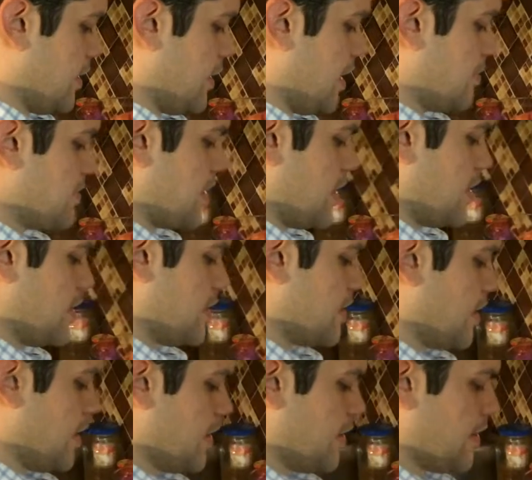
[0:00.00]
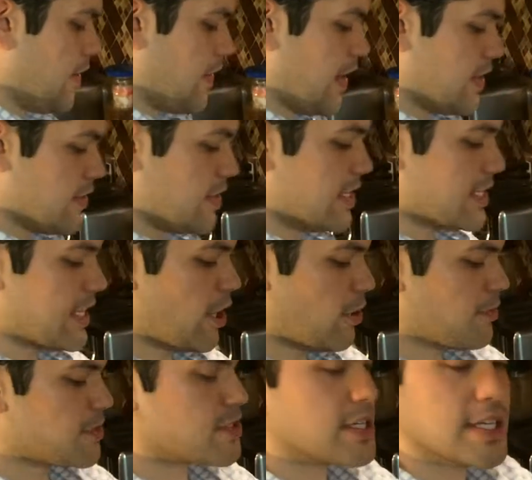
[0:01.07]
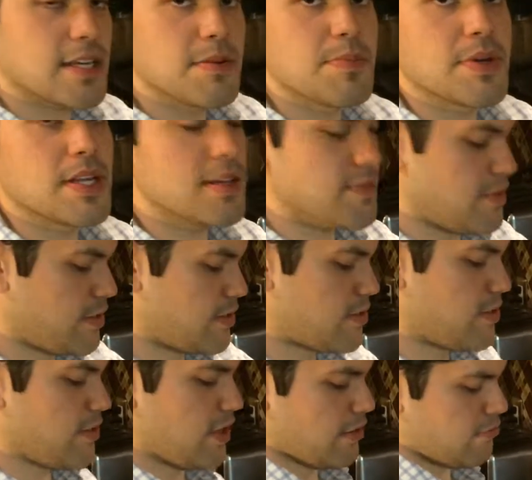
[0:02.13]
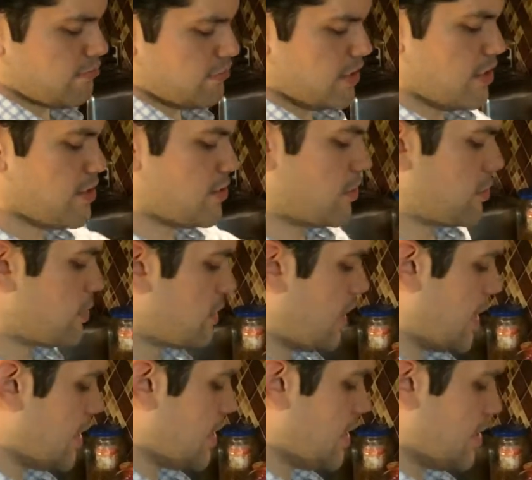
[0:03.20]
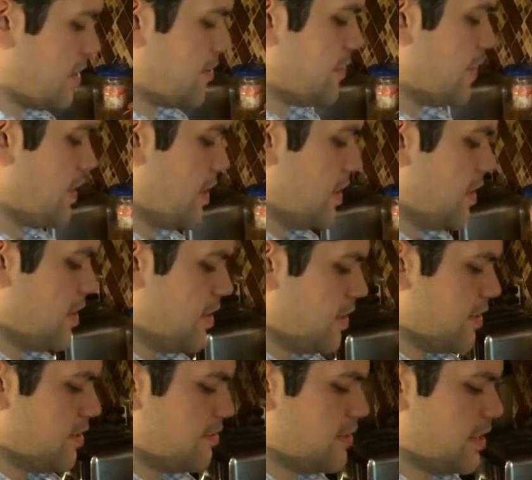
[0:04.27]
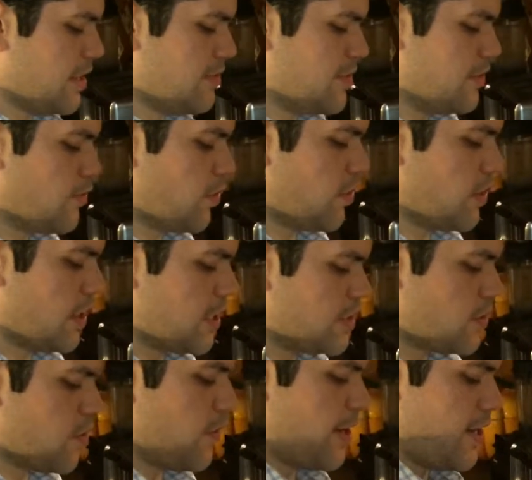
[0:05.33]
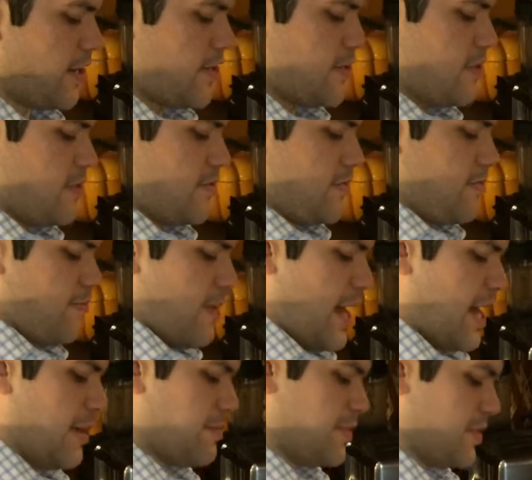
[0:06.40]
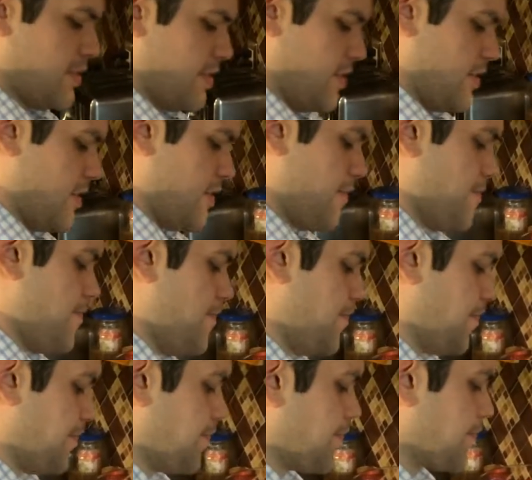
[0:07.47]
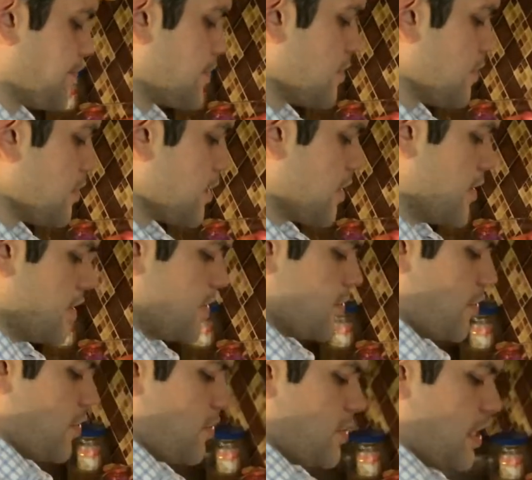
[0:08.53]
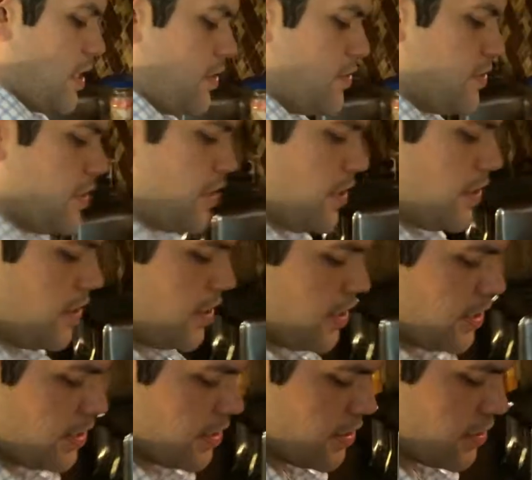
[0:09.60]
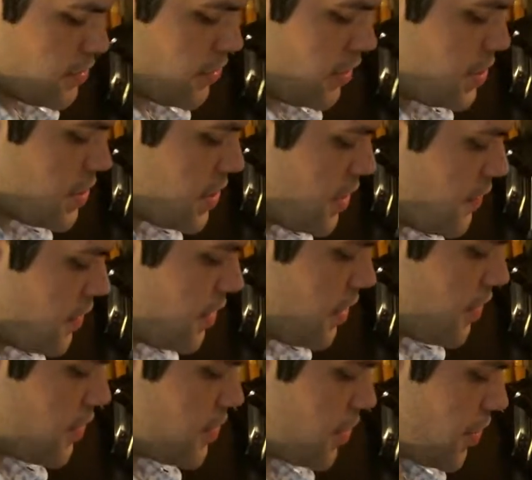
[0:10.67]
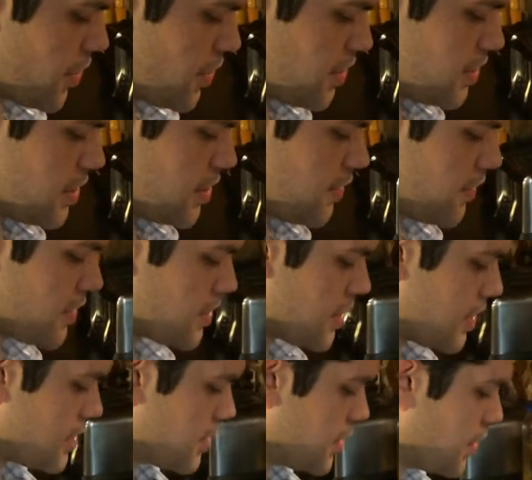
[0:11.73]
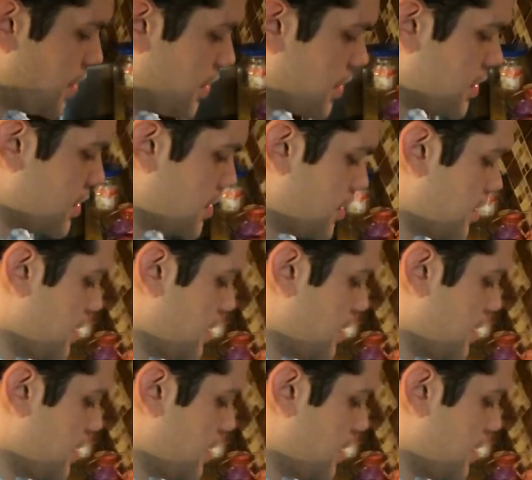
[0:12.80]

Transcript: lopsided, and this helps to keep it even so that things aren't sliding and becoming more like squares and maps than circles like you see here. So I'll just give it another turn, see if it's nicely cooked.